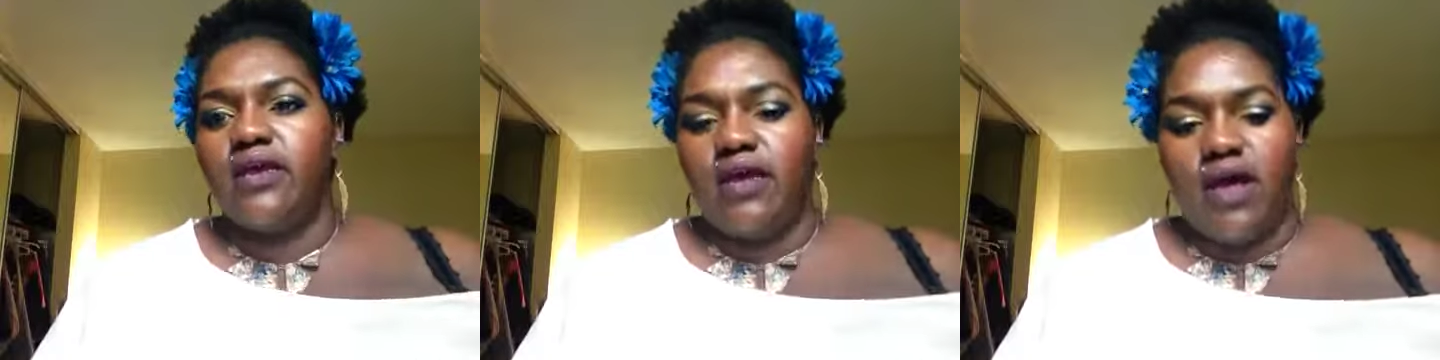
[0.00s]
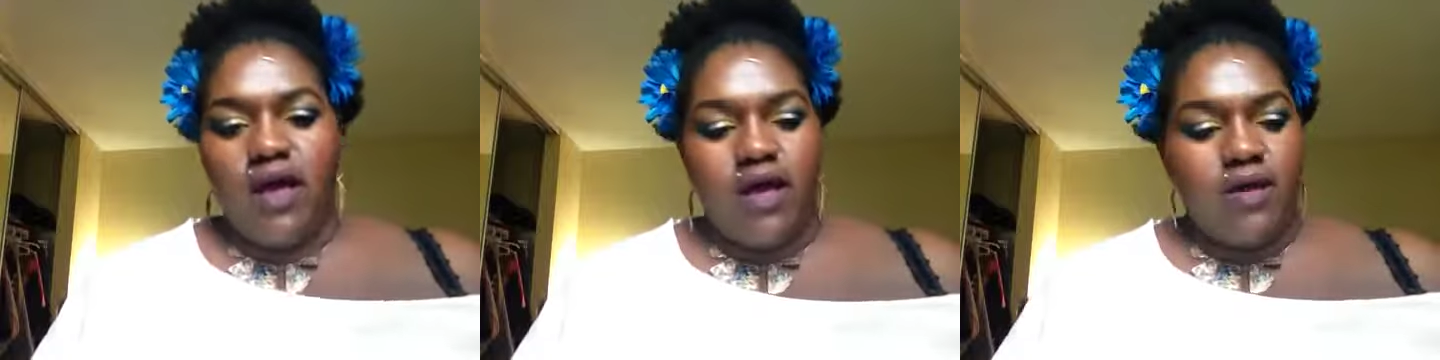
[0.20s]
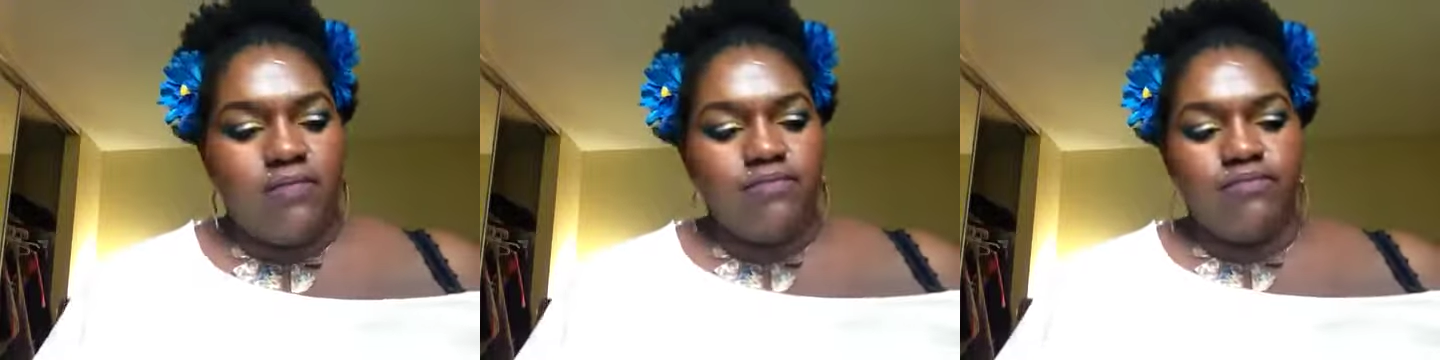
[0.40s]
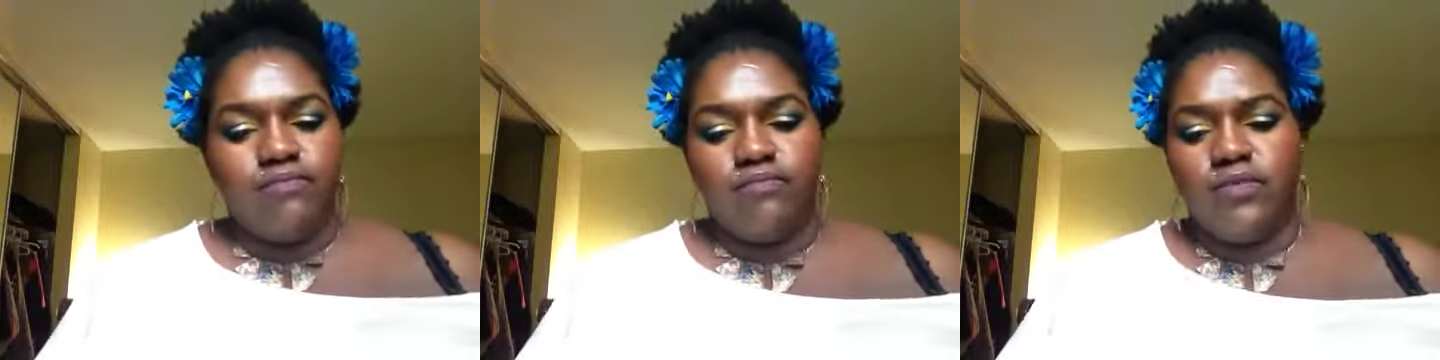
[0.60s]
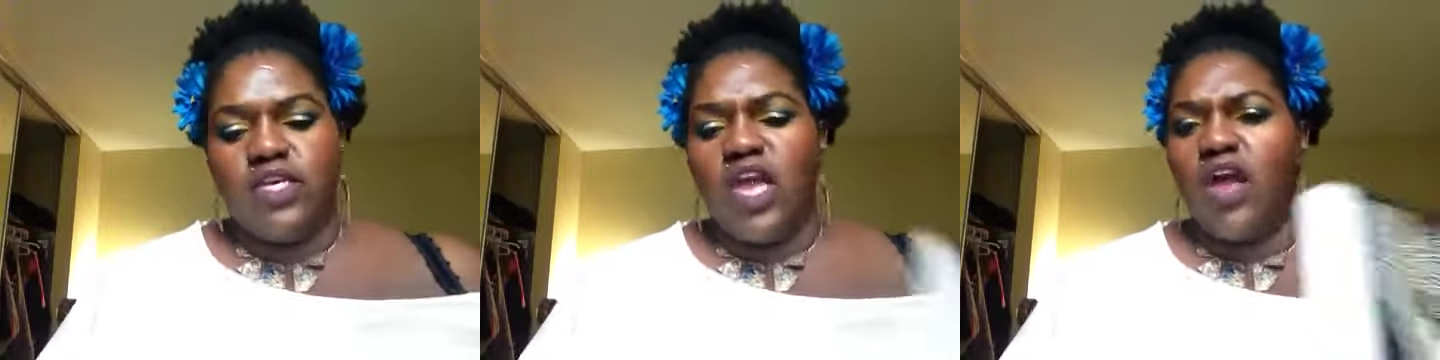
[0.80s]

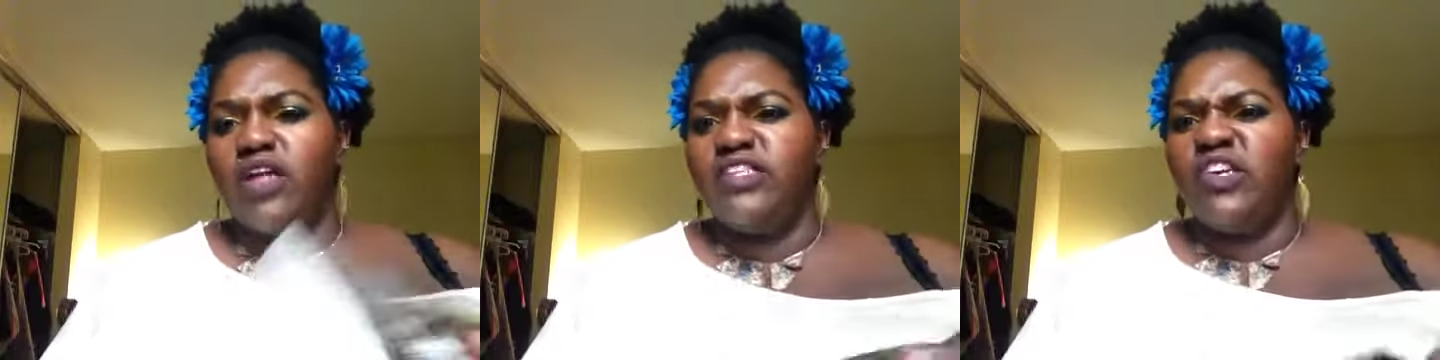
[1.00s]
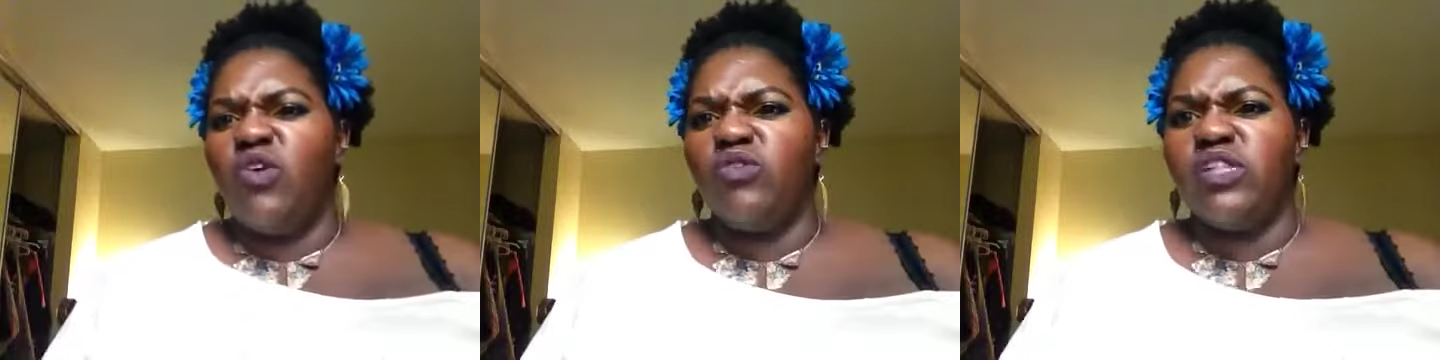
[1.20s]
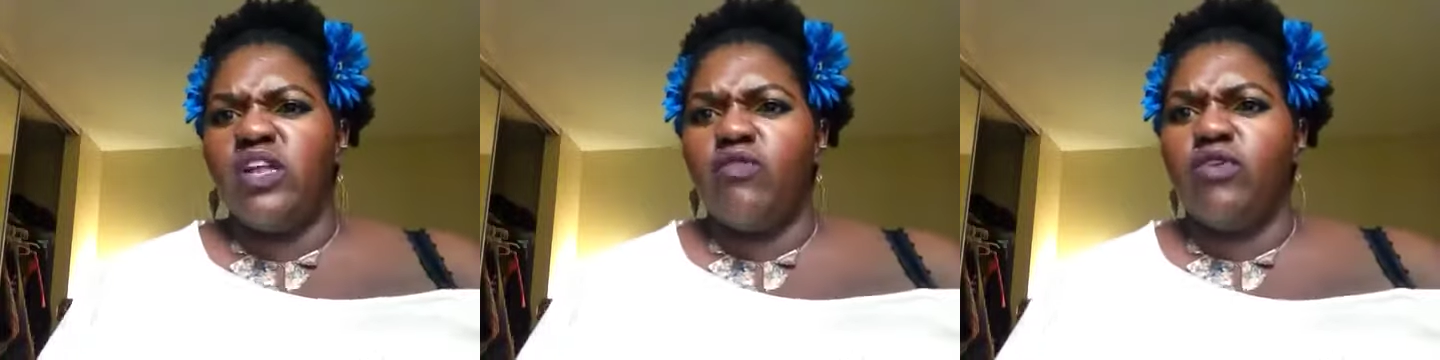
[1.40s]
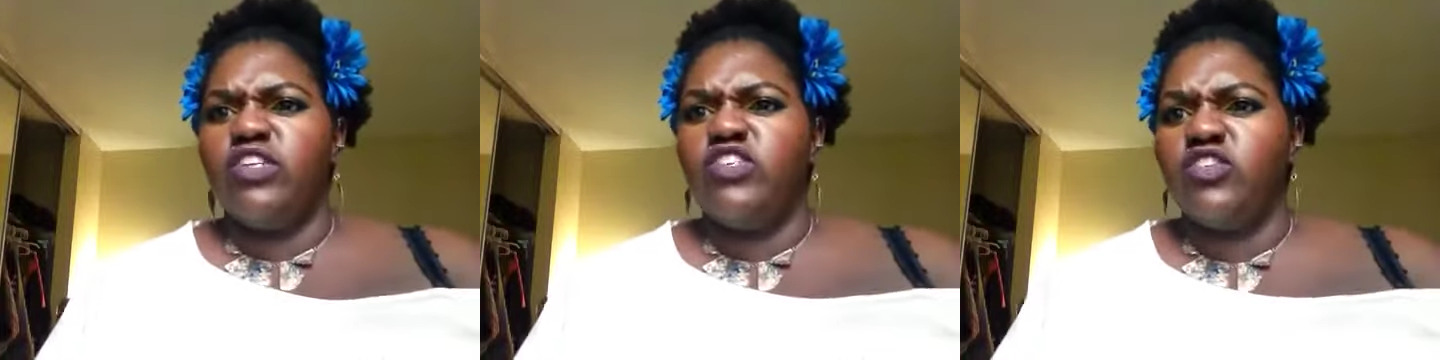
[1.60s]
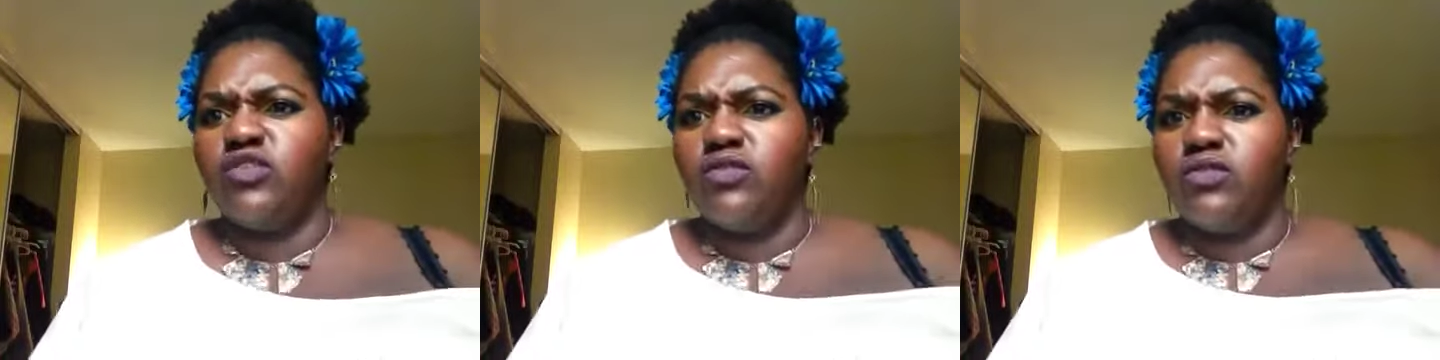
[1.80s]
young adult
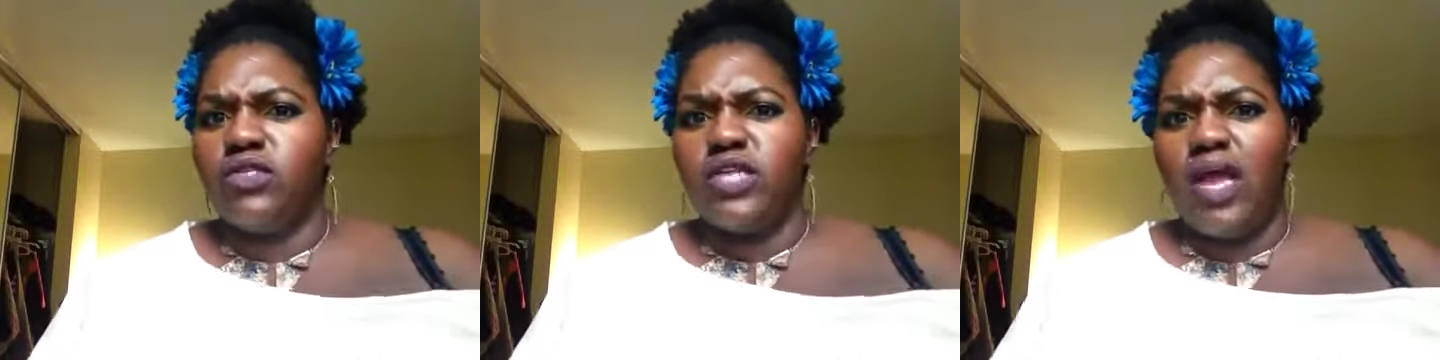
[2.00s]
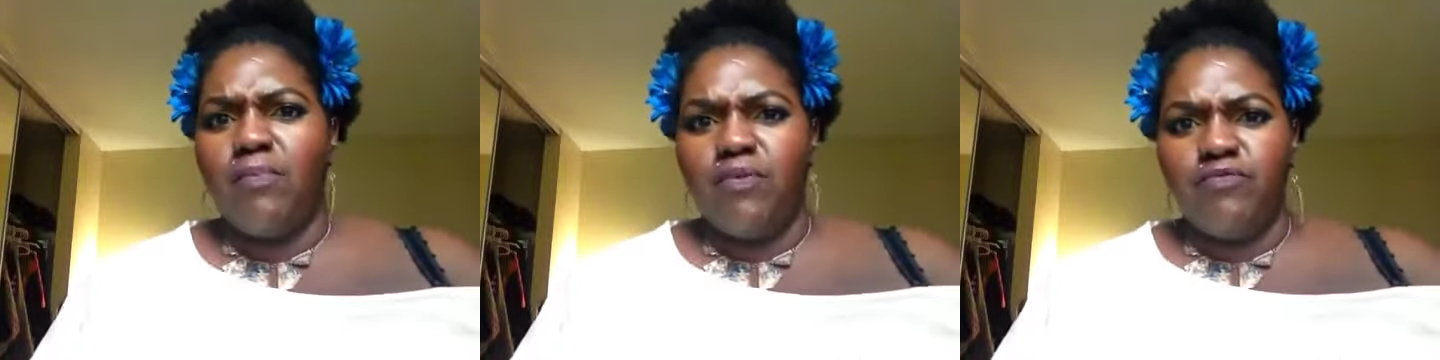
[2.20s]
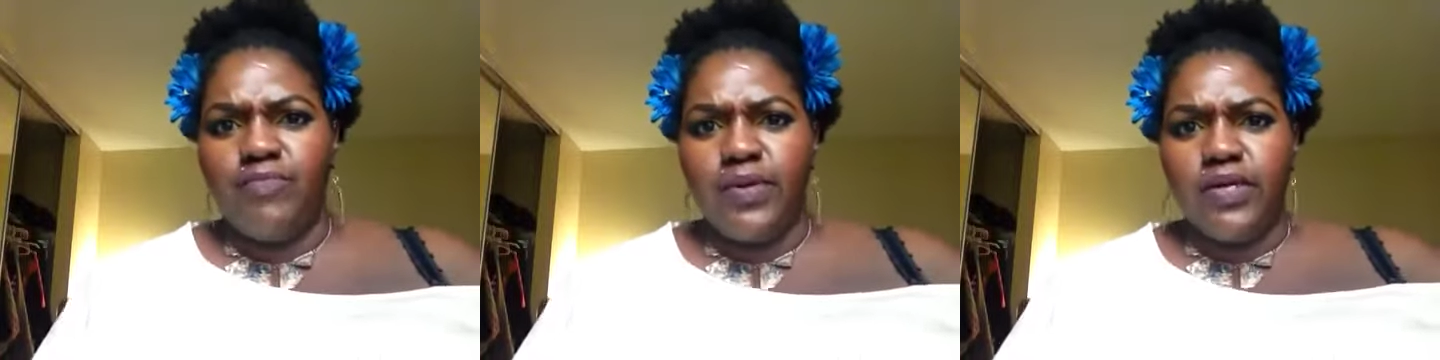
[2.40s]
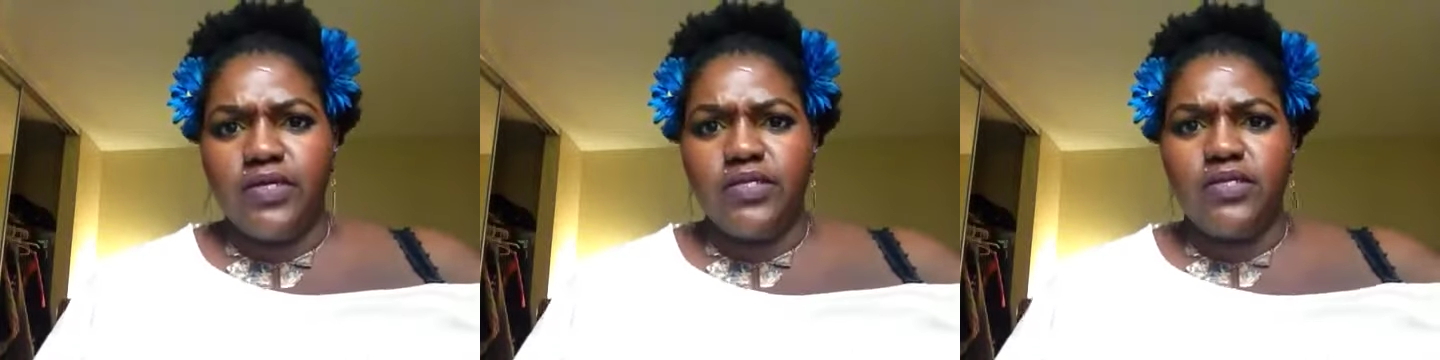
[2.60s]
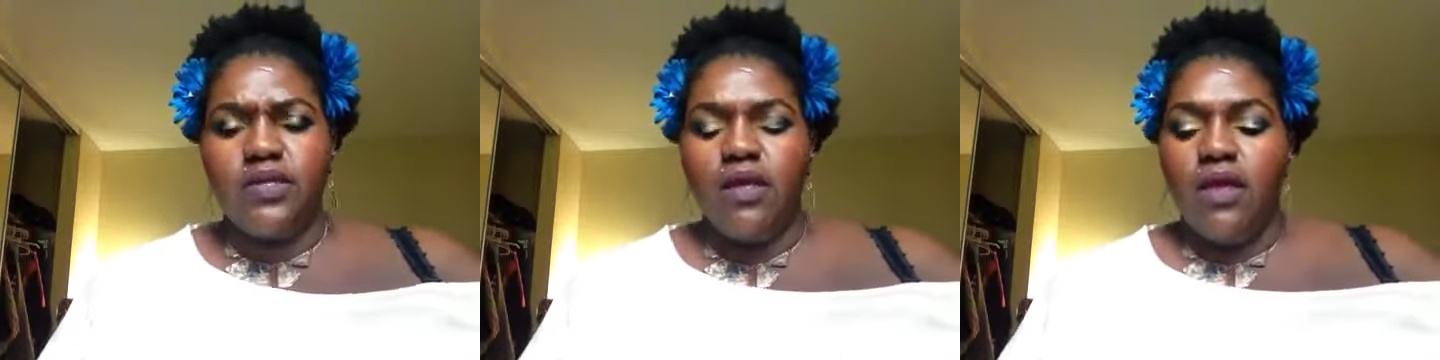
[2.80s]
literature type of
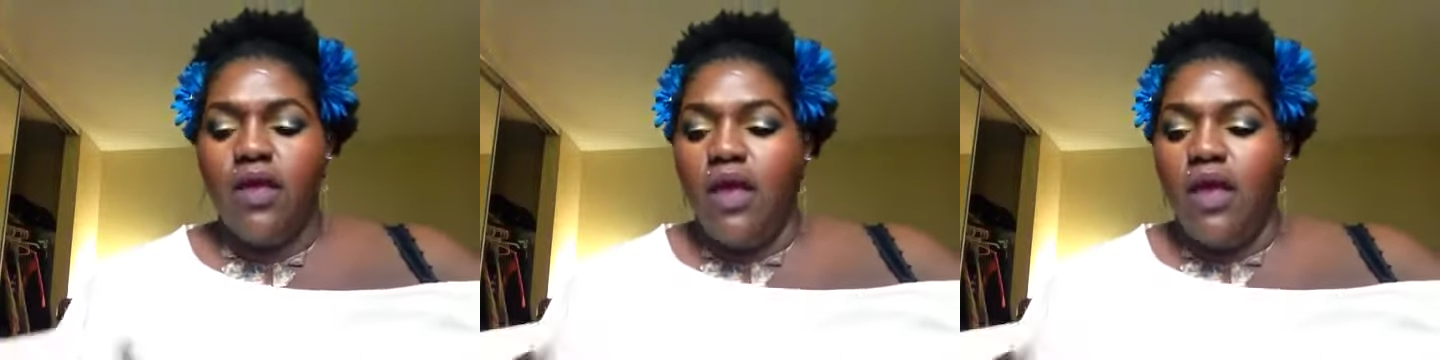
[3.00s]
books.